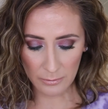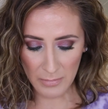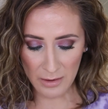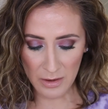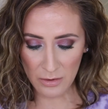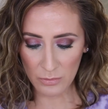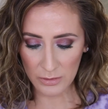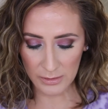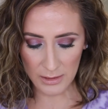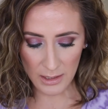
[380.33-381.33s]
Maybe
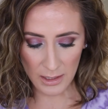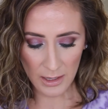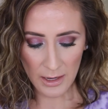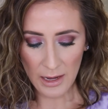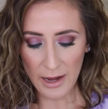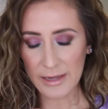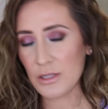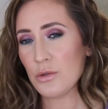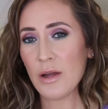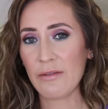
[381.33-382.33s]
we'll see. I
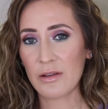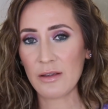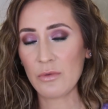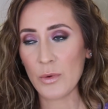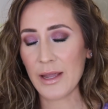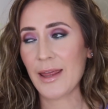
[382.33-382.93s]
do have a giveaway